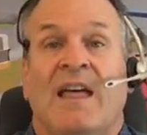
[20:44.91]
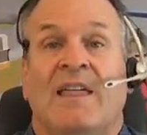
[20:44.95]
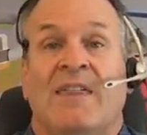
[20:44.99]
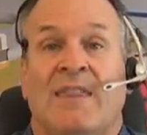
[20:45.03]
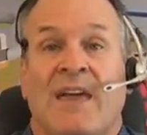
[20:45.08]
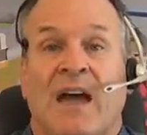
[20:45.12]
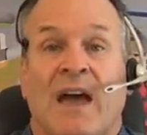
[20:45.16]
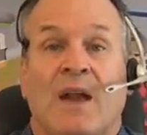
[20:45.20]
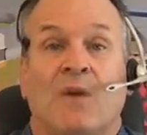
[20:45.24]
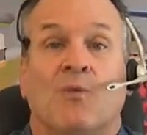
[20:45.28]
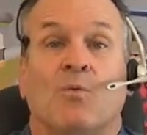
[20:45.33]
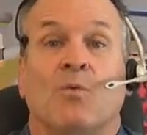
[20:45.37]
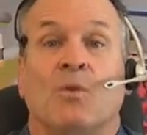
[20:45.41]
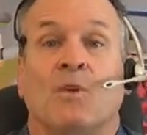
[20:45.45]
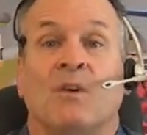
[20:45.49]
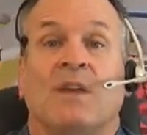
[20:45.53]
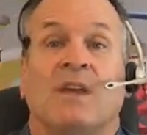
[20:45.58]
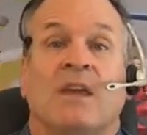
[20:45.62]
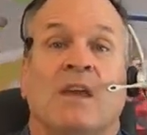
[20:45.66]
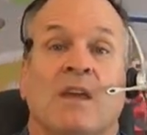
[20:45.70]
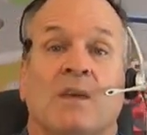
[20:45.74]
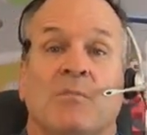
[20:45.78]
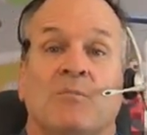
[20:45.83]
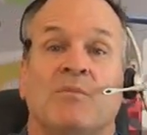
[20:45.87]
that will
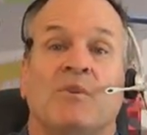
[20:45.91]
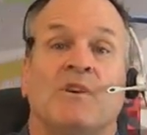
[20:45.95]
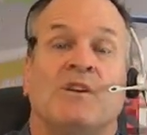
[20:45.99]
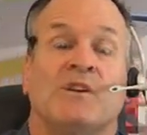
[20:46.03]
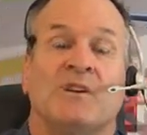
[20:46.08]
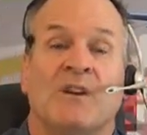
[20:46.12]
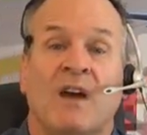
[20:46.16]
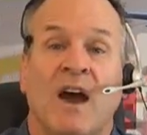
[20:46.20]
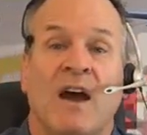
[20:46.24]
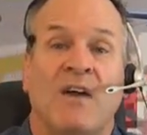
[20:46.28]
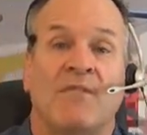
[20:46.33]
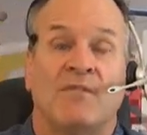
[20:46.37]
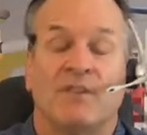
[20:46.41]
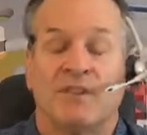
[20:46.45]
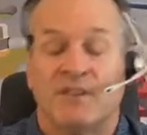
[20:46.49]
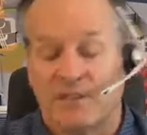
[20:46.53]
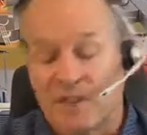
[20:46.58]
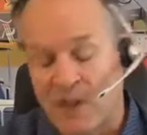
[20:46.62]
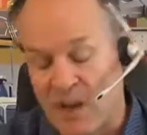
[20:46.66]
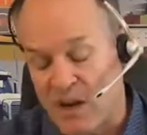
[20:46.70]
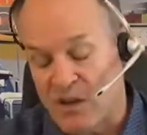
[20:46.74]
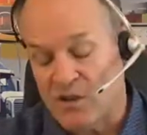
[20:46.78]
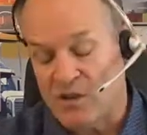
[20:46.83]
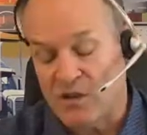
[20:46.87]
keep your
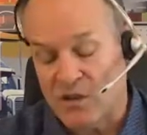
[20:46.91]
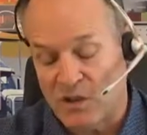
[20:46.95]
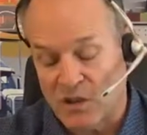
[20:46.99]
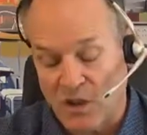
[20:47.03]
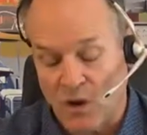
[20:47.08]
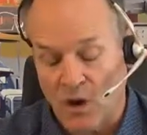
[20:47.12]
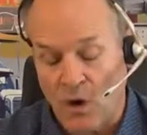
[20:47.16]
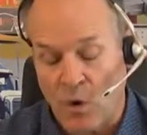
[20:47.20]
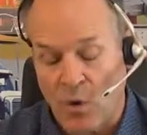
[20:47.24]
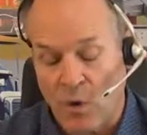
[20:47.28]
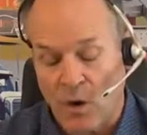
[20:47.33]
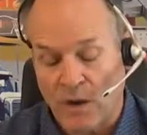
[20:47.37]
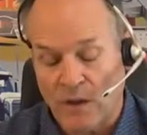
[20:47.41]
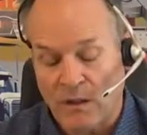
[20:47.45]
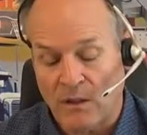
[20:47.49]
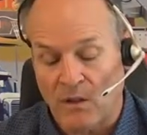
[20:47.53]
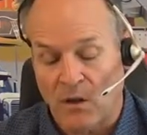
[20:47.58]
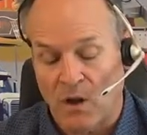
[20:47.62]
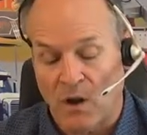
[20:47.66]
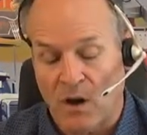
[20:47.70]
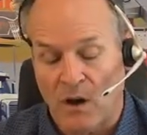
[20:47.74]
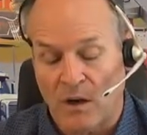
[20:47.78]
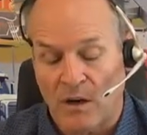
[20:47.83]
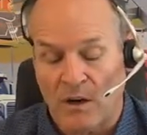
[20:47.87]
conversation going
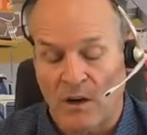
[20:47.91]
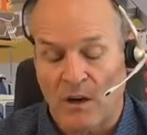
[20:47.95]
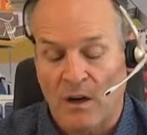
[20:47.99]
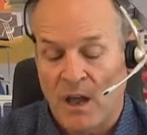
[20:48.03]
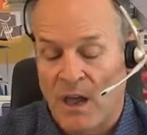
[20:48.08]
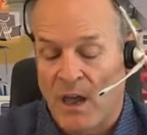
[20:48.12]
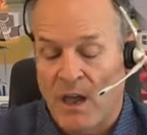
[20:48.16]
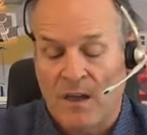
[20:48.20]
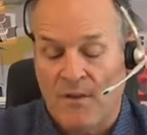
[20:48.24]
longer.